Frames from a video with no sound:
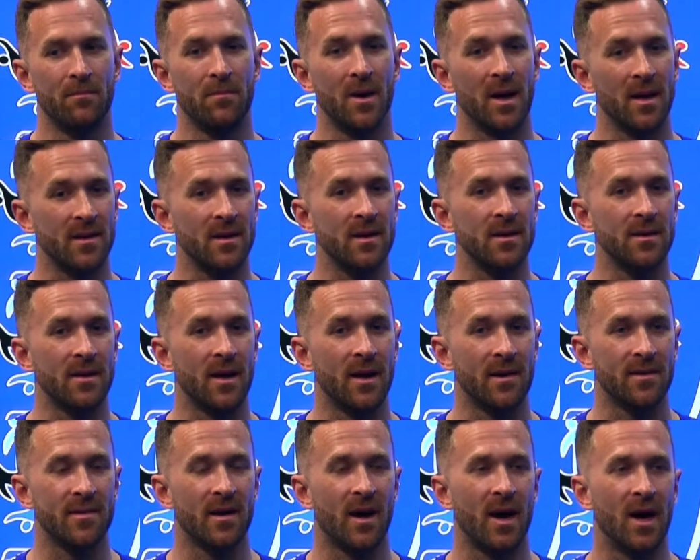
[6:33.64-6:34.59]
But in
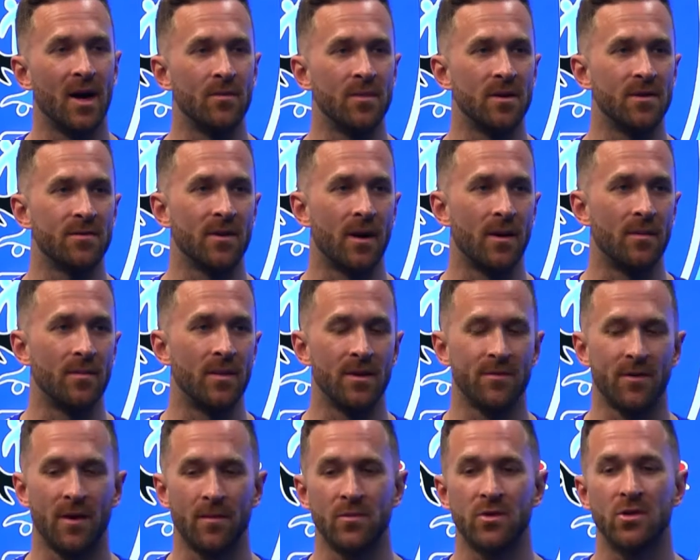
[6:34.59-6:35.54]
that time, if
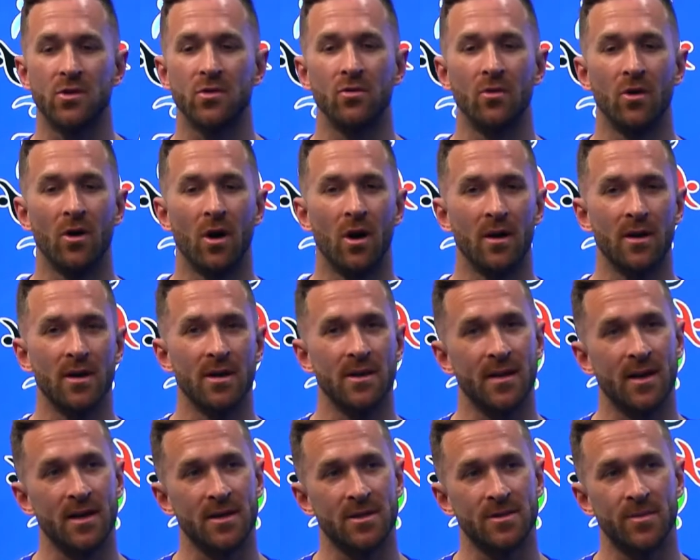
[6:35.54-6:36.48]
I'm too long
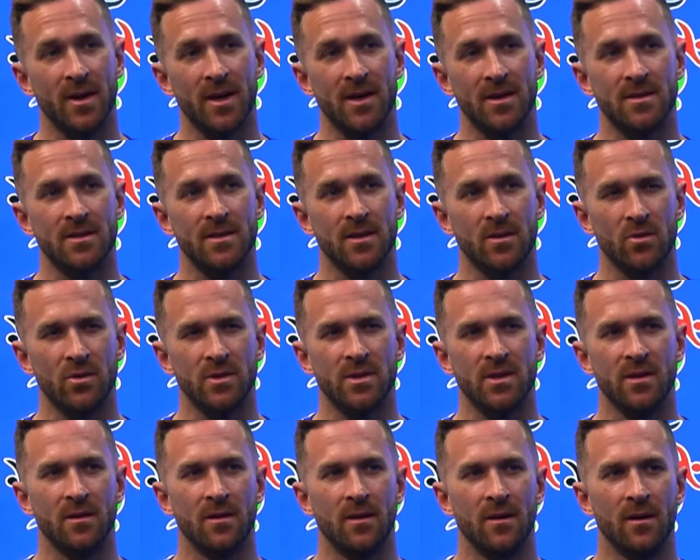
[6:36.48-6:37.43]
in that space, it
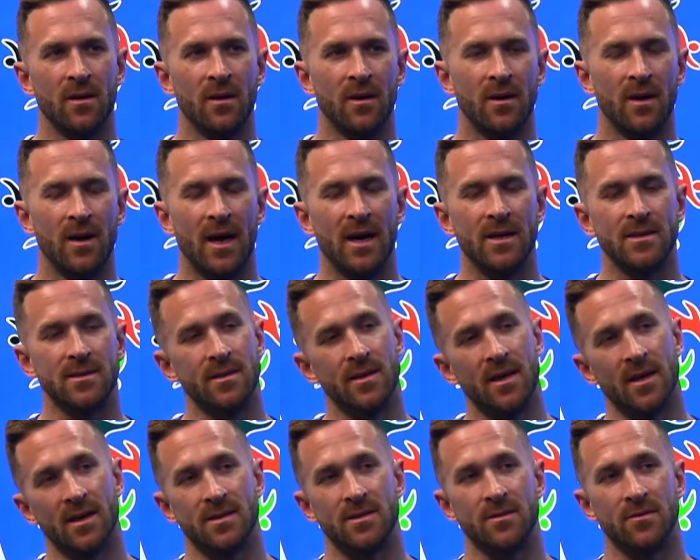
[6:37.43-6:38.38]
also has a
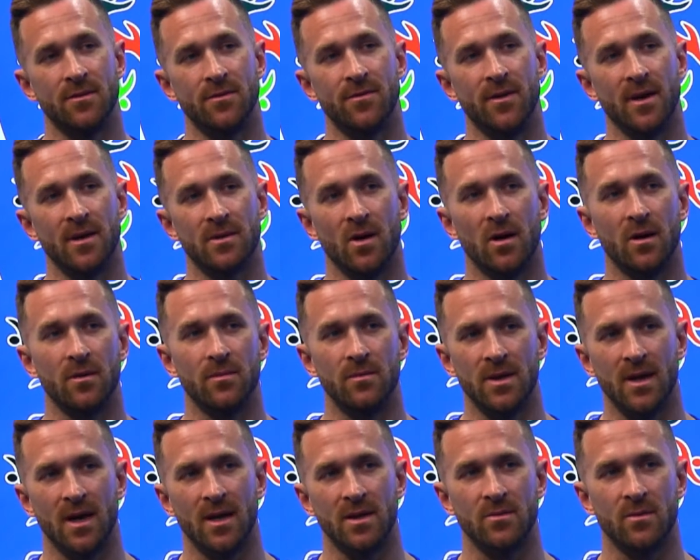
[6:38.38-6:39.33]
negative effect on
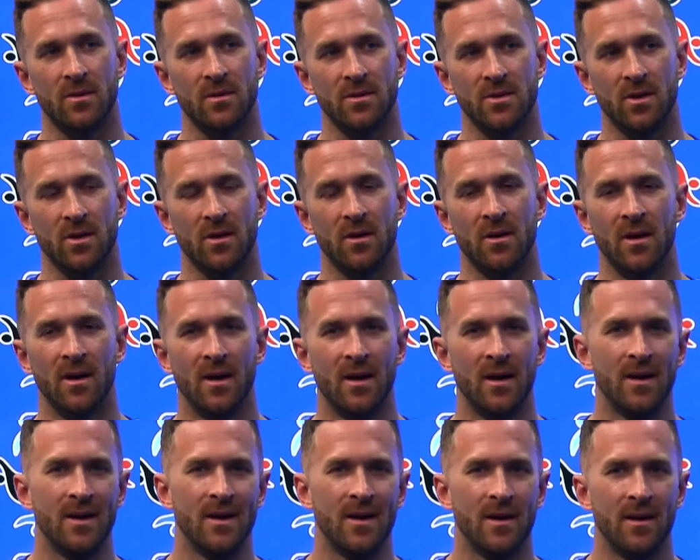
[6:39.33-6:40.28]
me as well. So
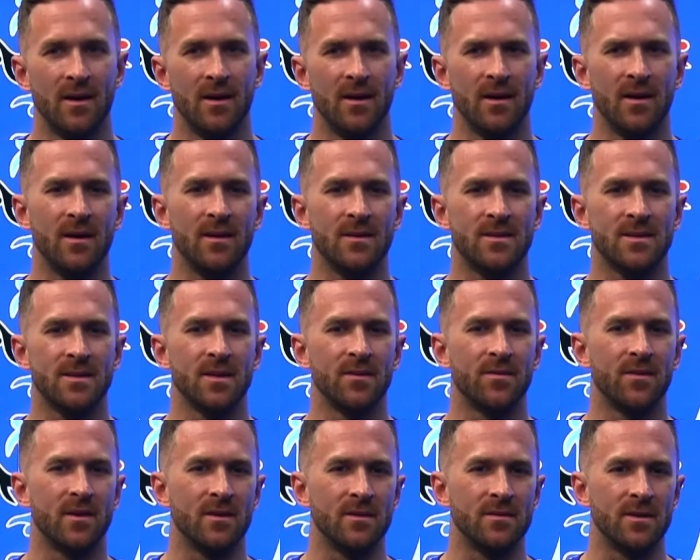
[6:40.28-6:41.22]
it's
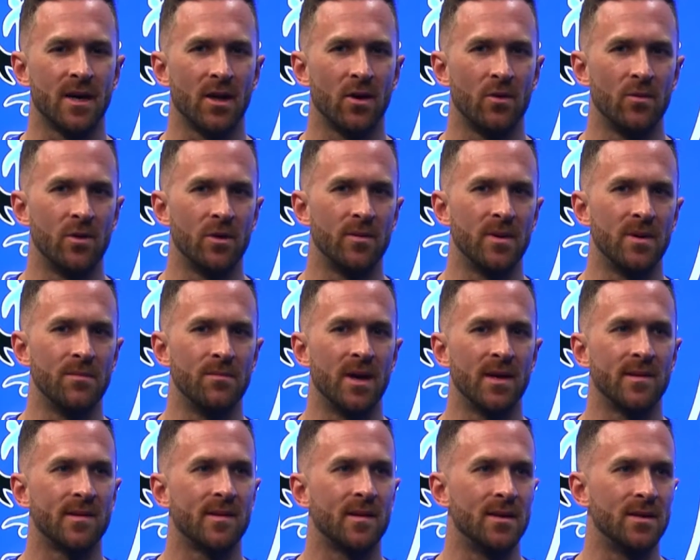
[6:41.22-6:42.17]
difficult. I don't want to be
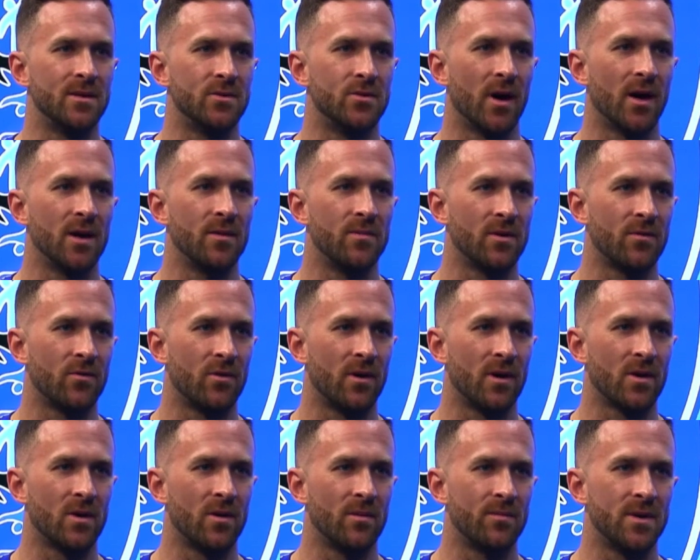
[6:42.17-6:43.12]
mentally drained
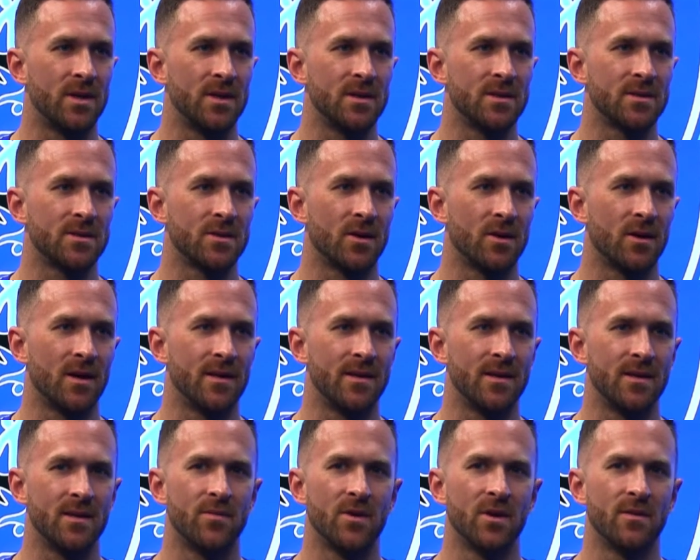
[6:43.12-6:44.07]
before I compete, so I
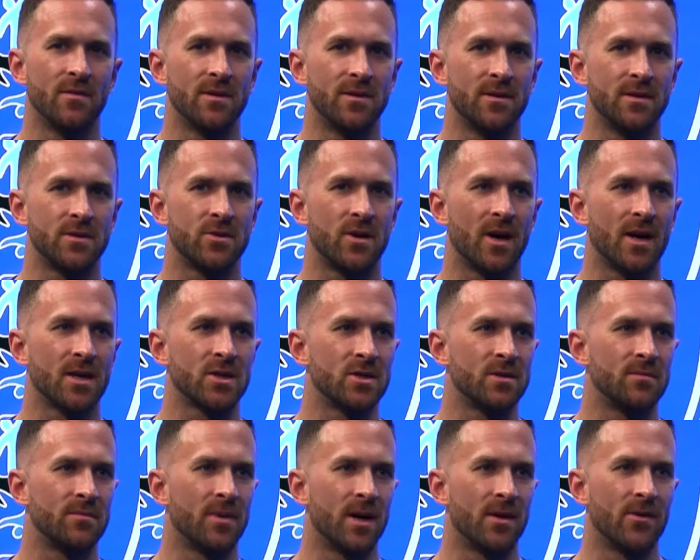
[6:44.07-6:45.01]
need a bit of a
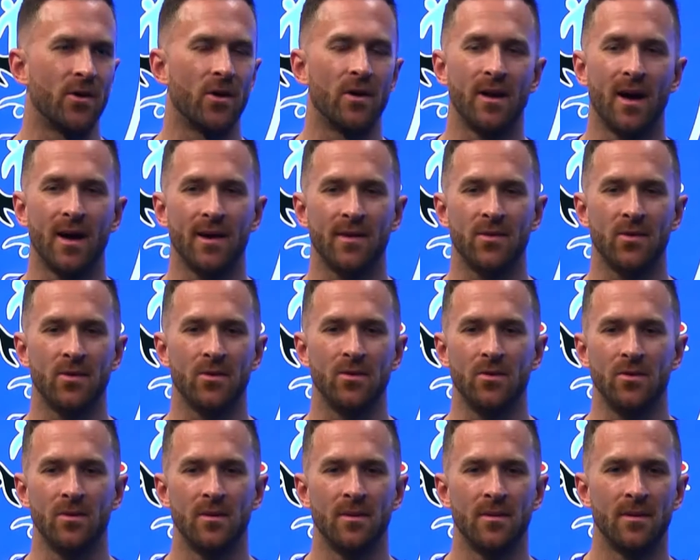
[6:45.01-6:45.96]
distraction, but I don't like
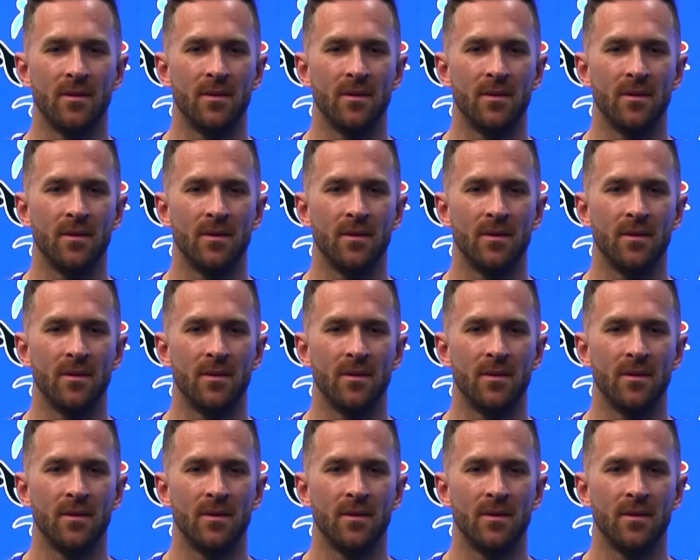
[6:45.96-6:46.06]
to,